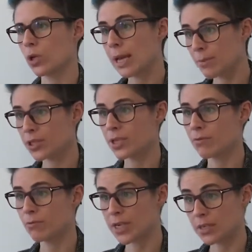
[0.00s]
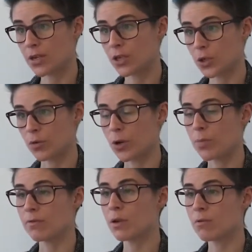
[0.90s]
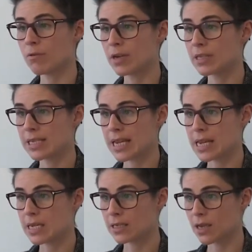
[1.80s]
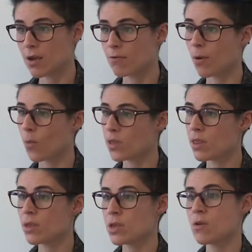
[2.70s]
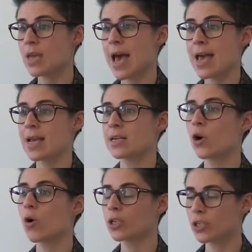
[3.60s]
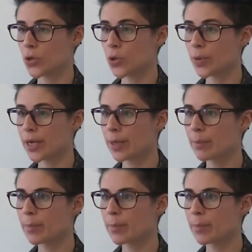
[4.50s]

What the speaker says: collaborative research group of universities from within the UK and across Europe